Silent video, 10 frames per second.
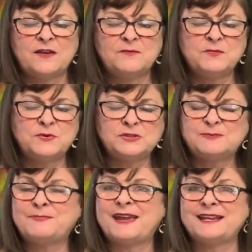Moose
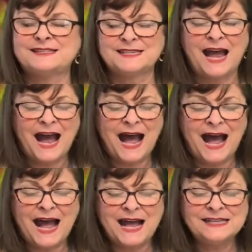baked
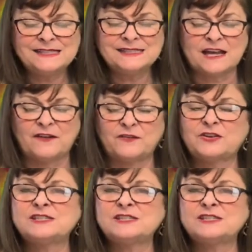tons of